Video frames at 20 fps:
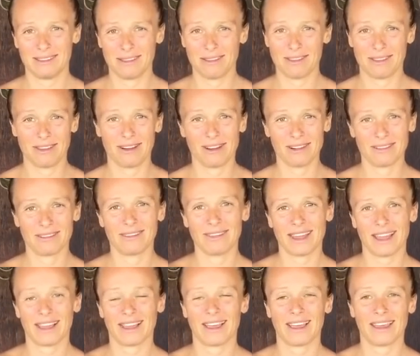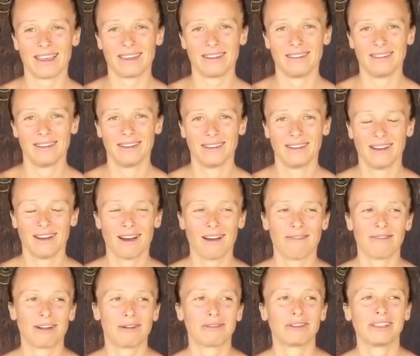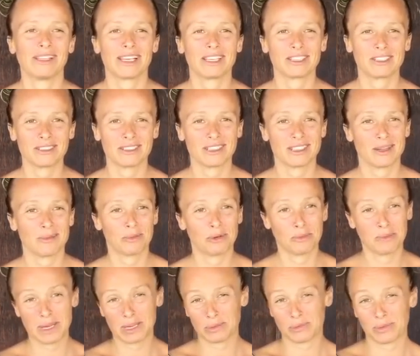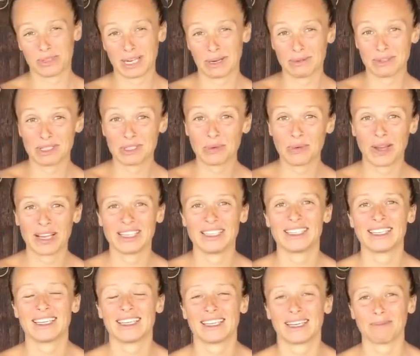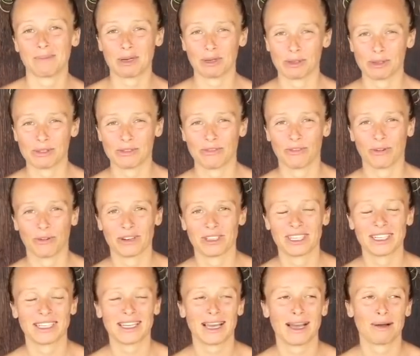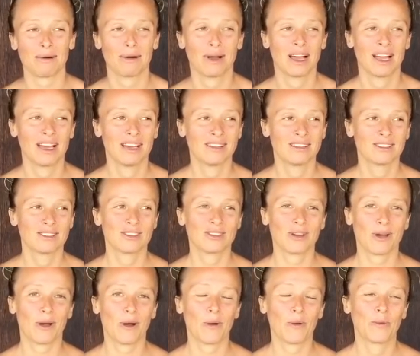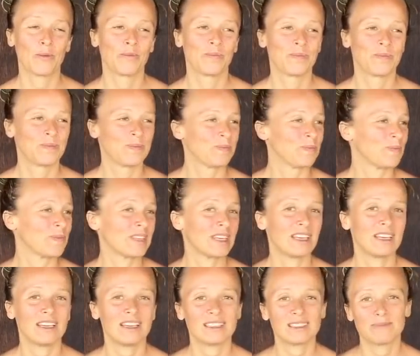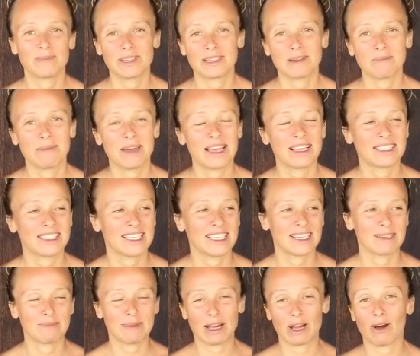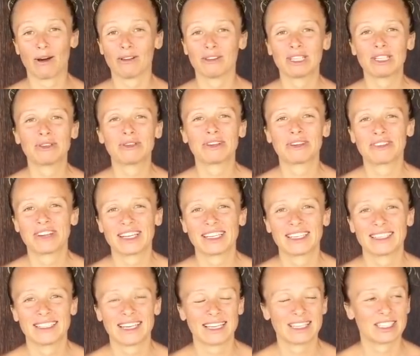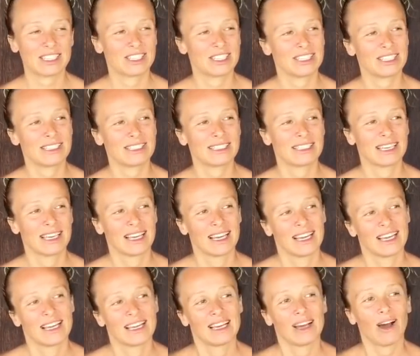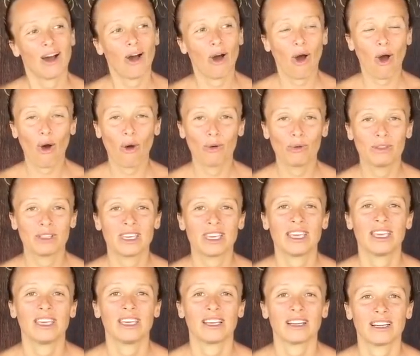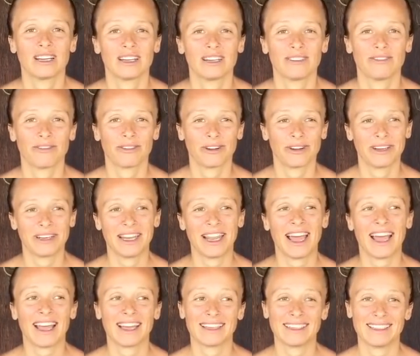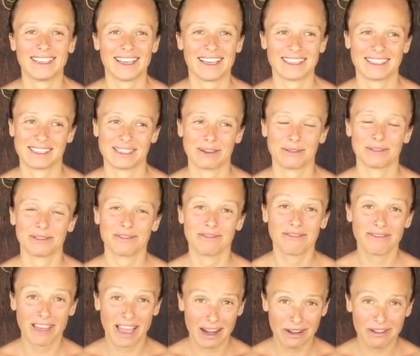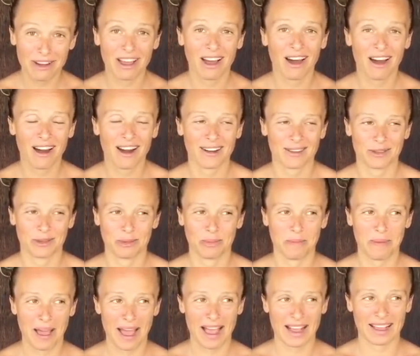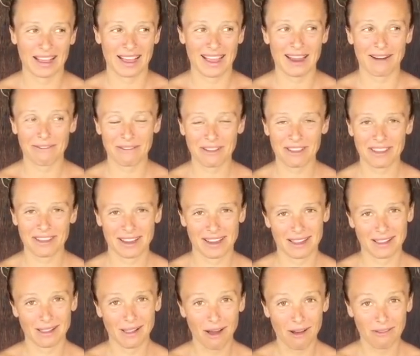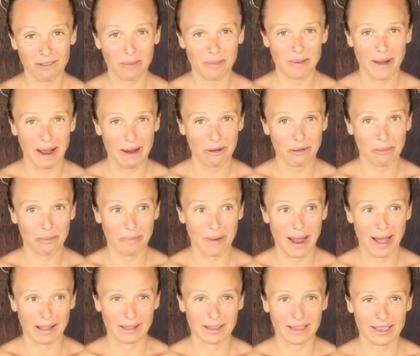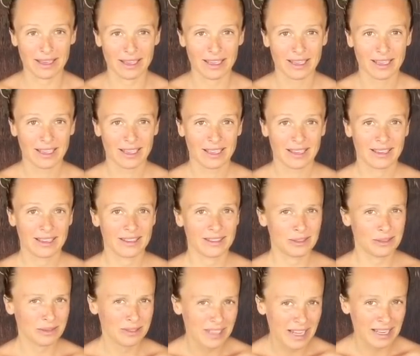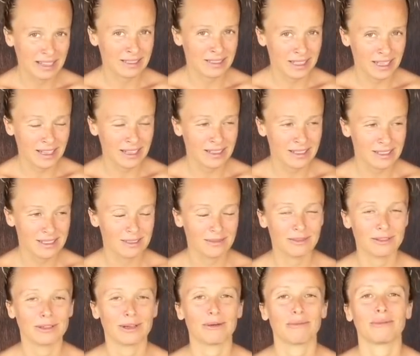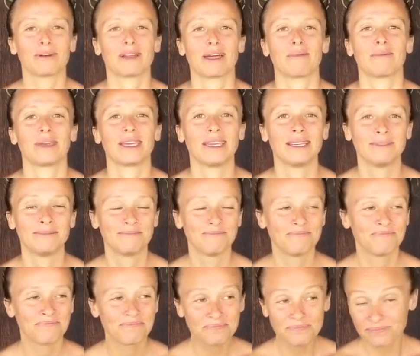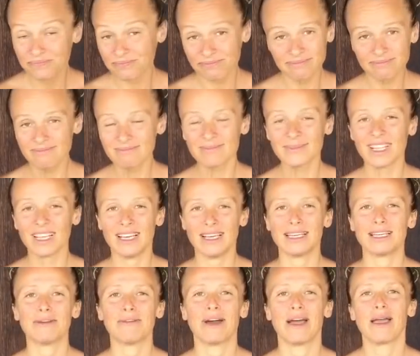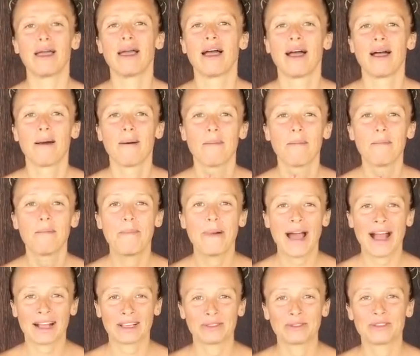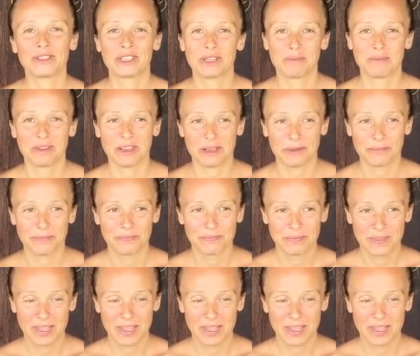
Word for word: the third decade of our relationship. We met when I was 20 and I'm almost 40 now. So it's been amazing. My only regret is that she's only here for nine days, so it's very hard to pack everything I love about Bali into nine days, if you know what I mean. Anyway, back to Chippy.